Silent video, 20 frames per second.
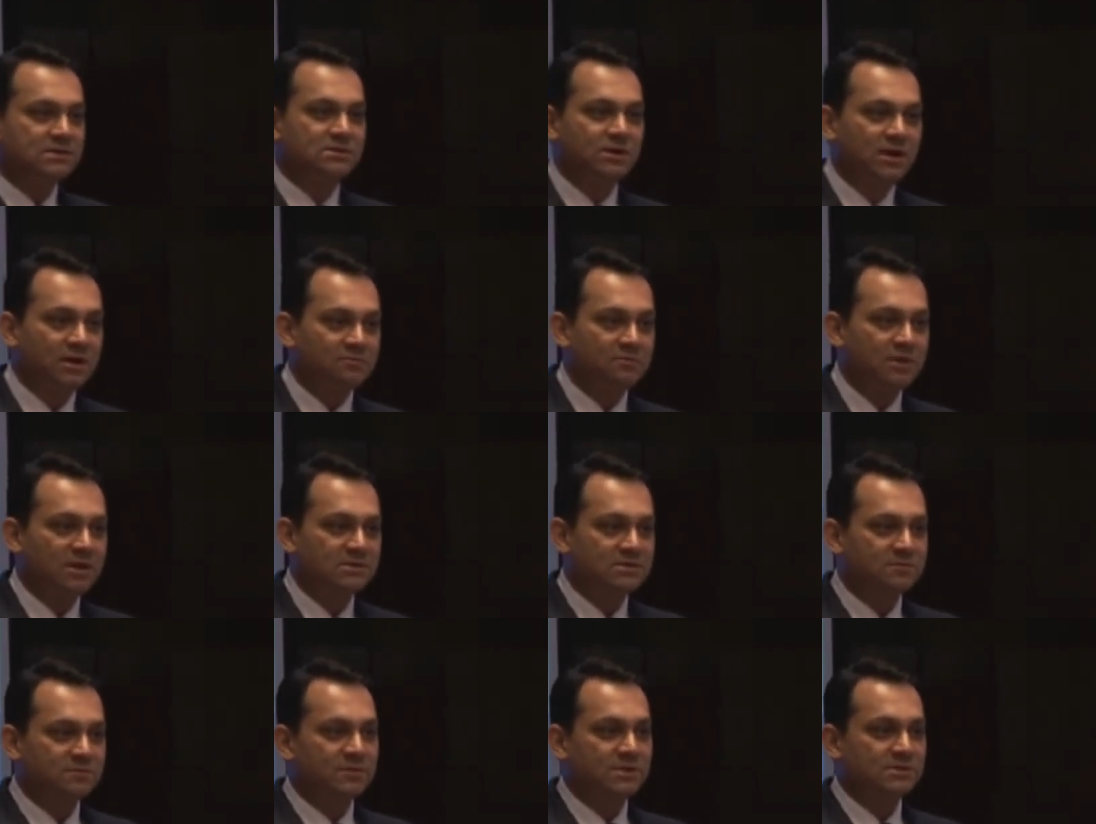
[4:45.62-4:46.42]
these great
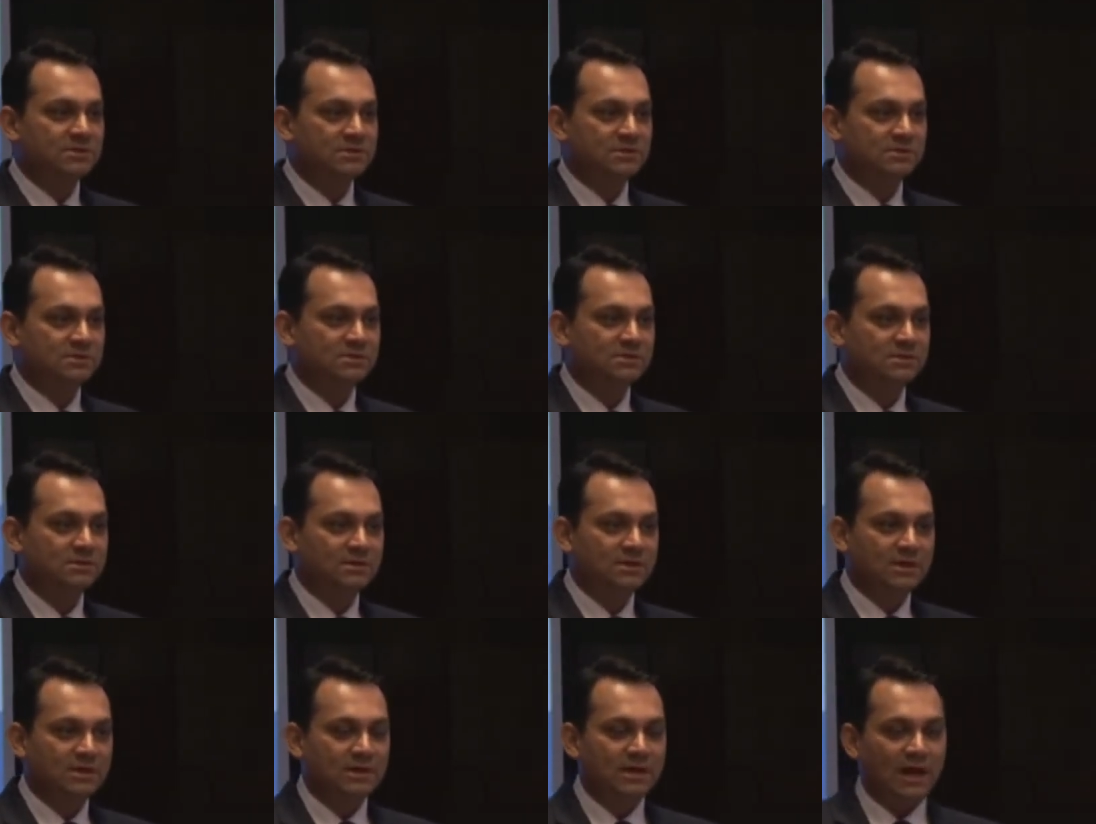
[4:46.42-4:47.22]
masterpieces.
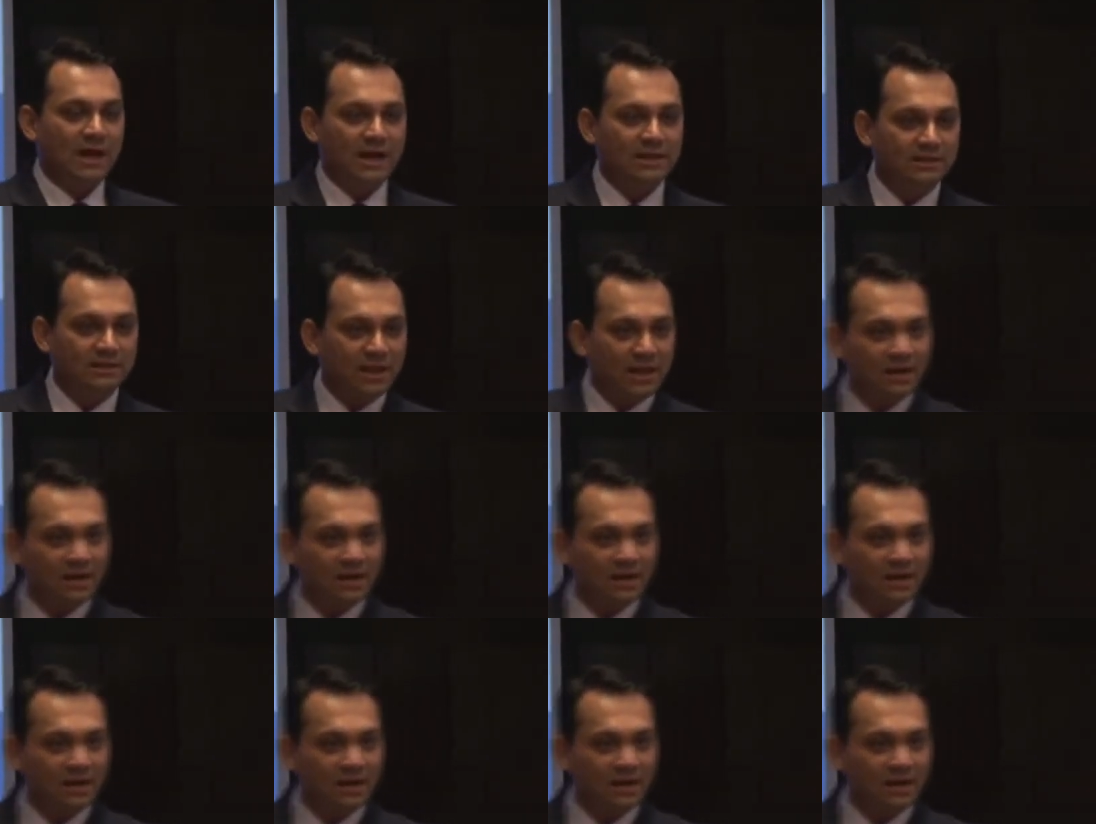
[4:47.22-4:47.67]
And